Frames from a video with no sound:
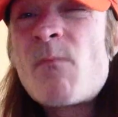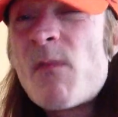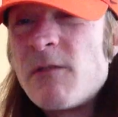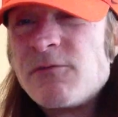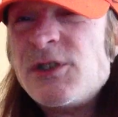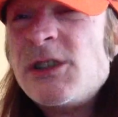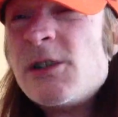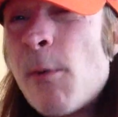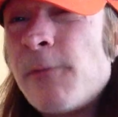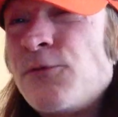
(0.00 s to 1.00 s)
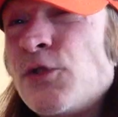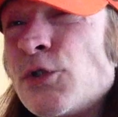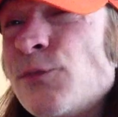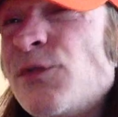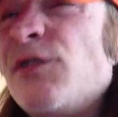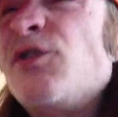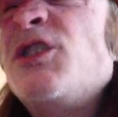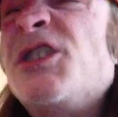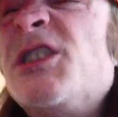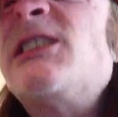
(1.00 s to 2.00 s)
I've seen it about fucking
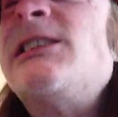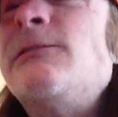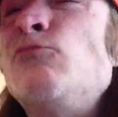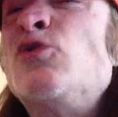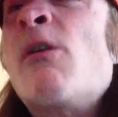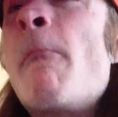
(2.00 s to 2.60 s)
50 times.